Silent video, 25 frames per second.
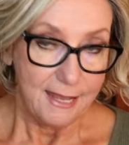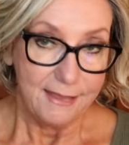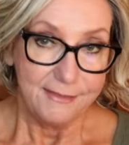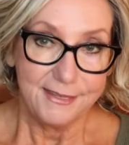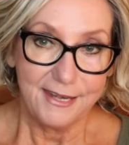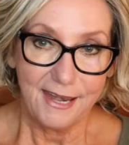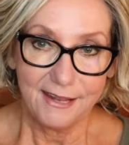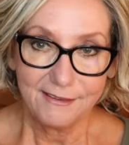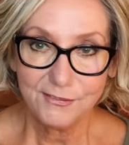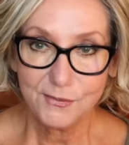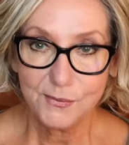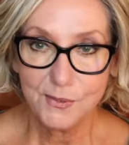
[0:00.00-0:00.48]

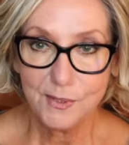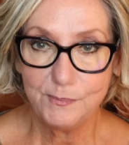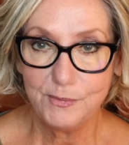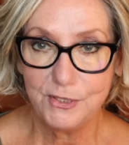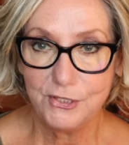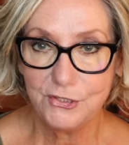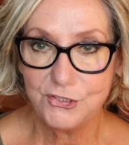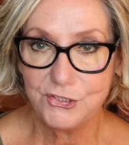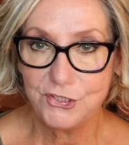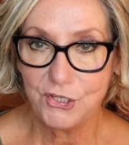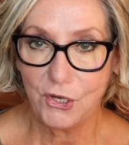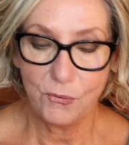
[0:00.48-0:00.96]
The next one I'm
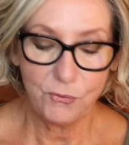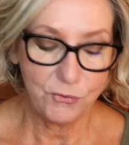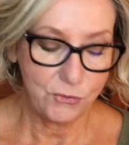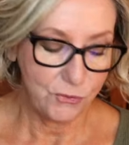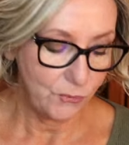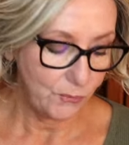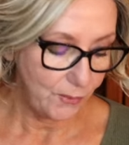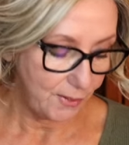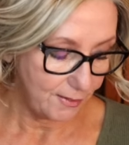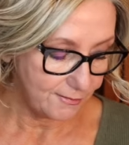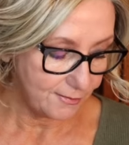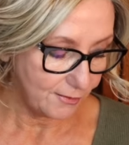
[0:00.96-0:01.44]
going to show
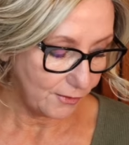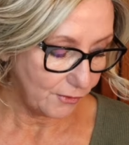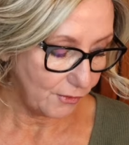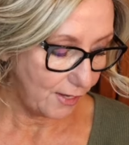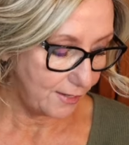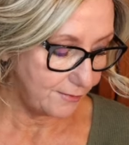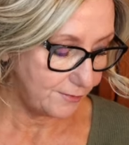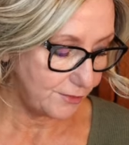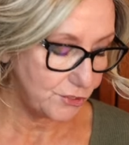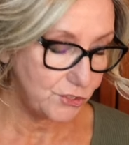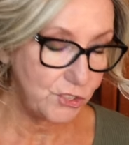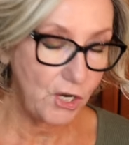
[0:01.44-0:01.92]
you is a,
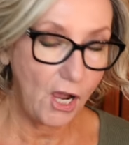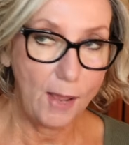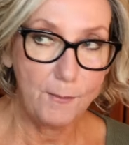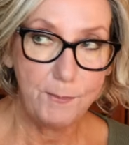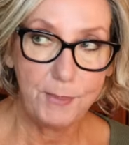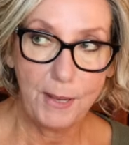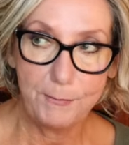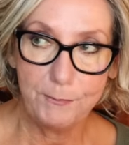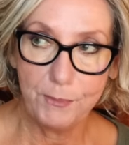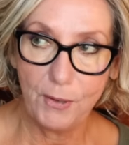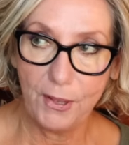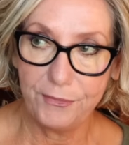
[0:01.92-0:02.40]
is a top
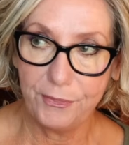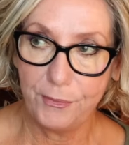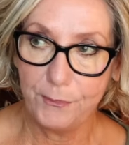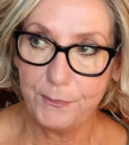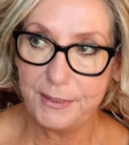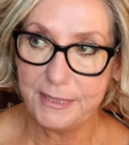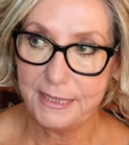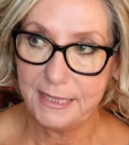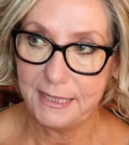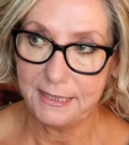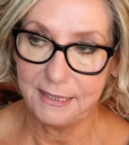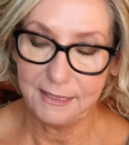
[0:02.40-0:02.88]
I bought at the
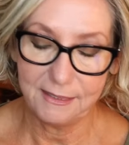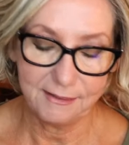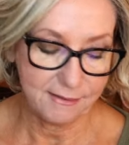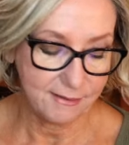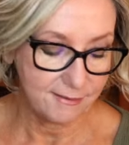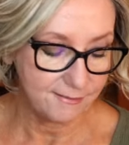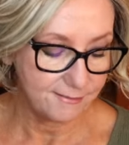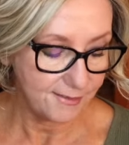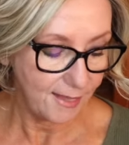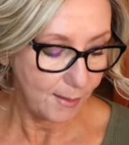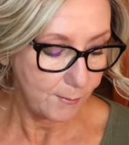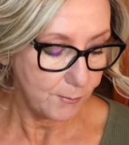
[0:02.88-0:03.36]
beginning of the
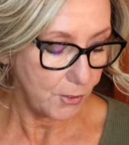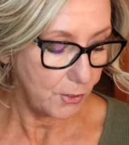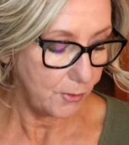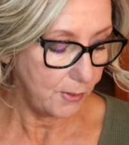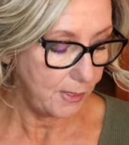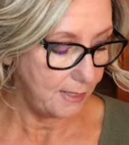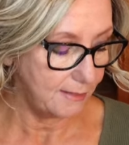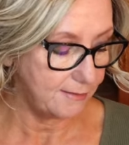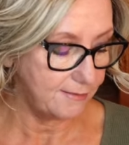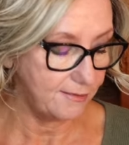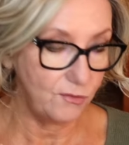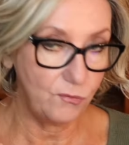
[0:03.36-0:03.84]
summer.
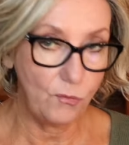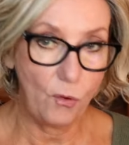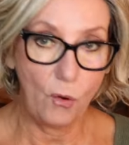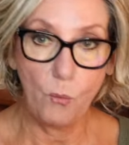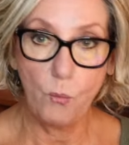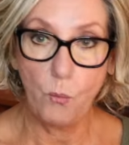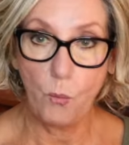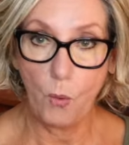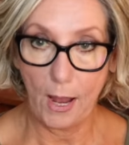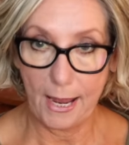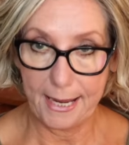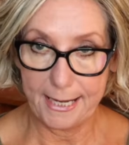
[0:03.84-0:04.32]
It's
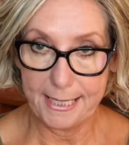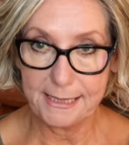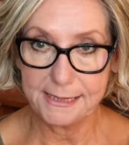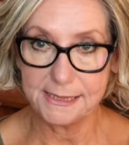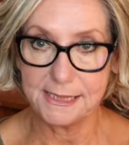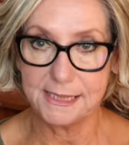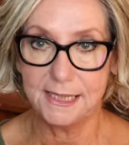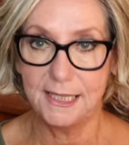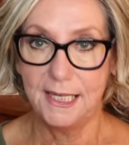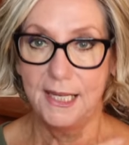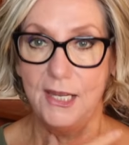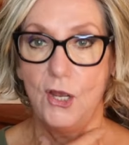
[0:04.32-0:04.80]

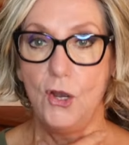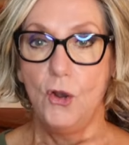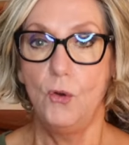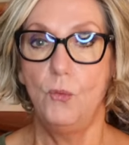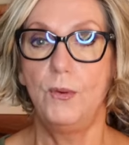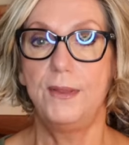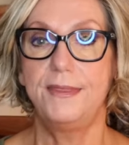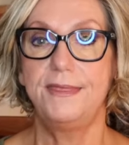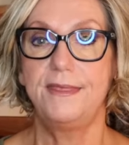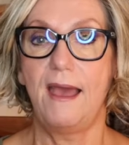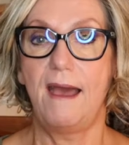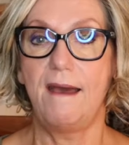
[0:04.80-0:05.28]
white
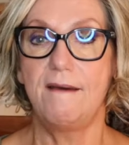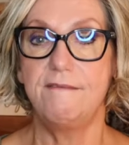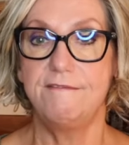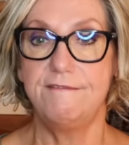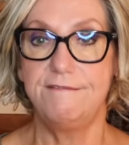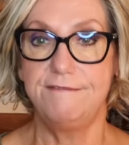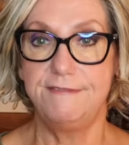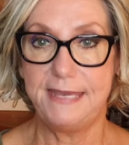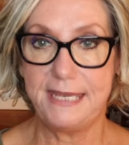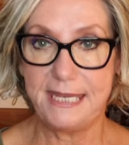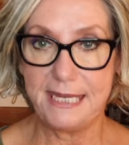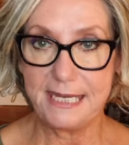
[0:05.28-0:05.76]
with a
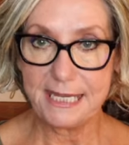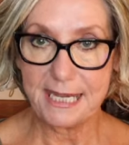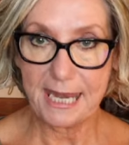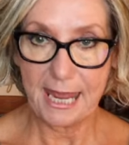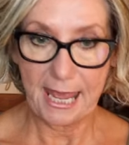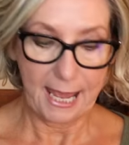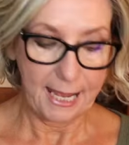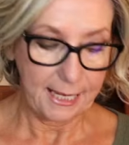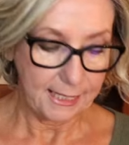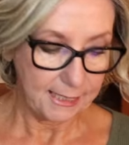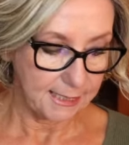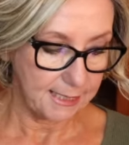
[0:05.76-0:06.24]

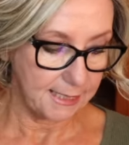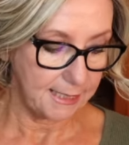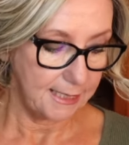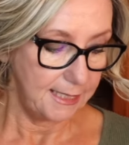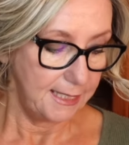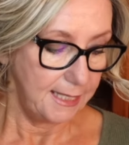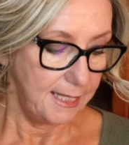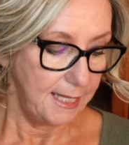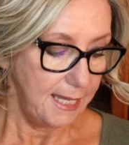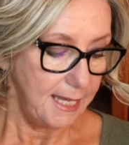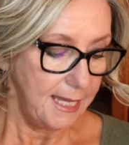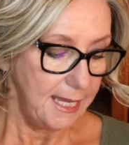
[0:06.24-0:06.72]
V-neck,
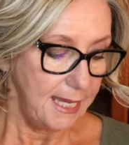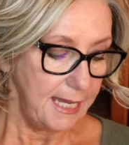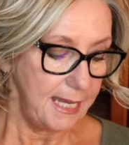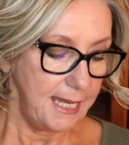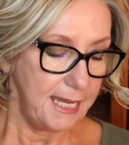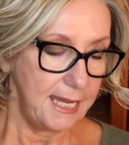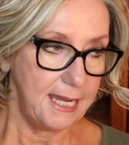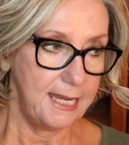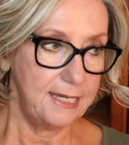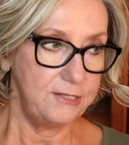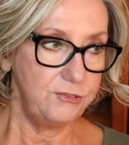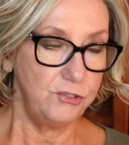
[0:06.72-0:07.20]

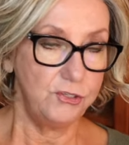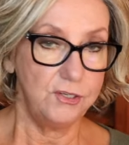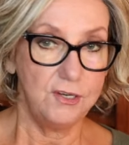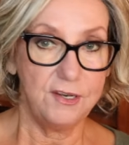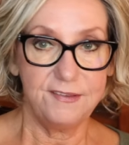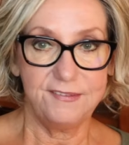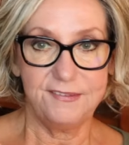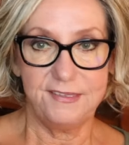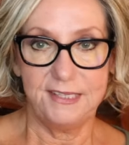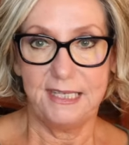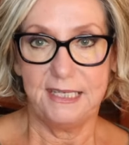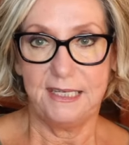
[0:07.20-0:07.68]
and you're
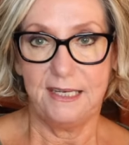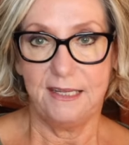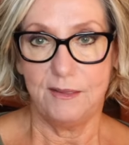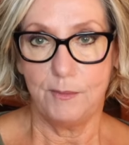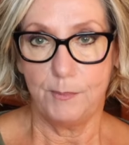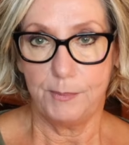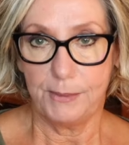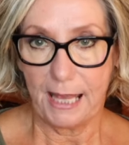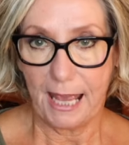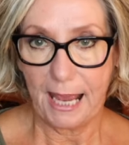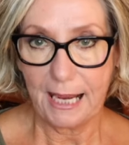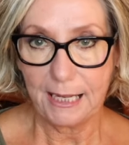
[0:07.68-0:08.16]
going to see it in the
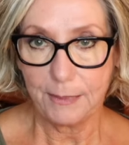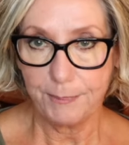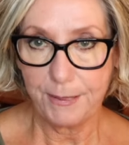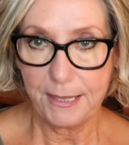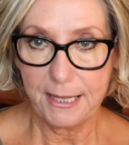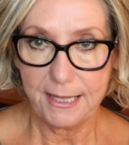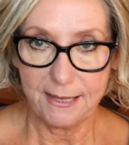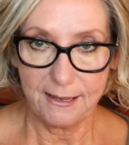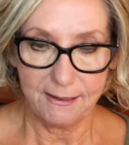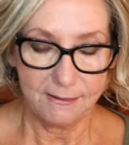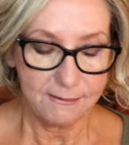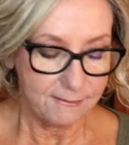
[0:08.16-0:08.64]
black
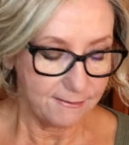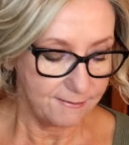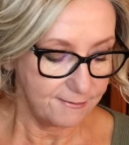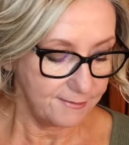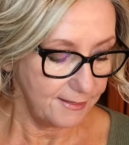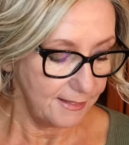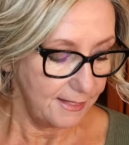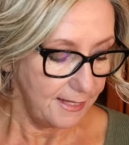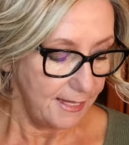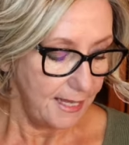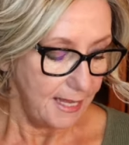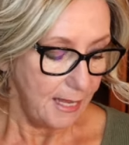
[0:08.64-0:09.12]

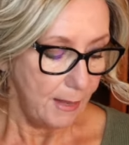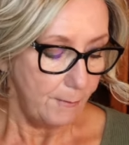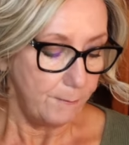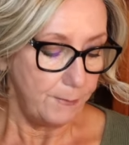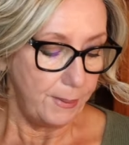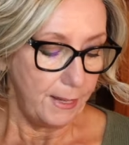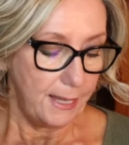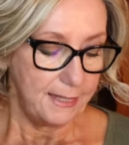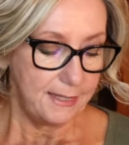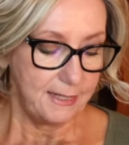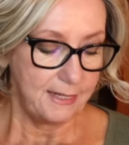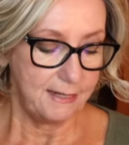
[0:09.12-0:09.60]
pants.
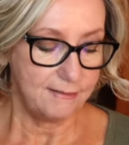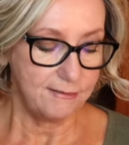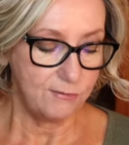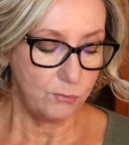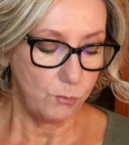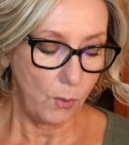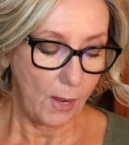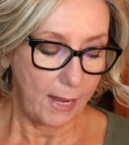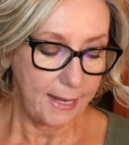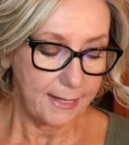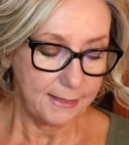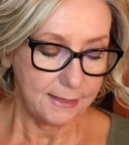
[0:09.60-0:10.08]
But it's
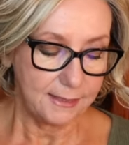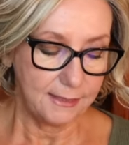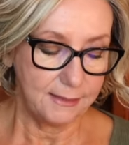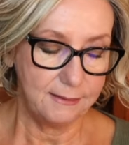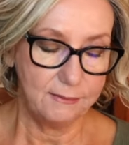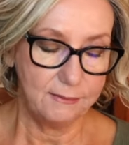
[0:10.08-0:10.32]
white,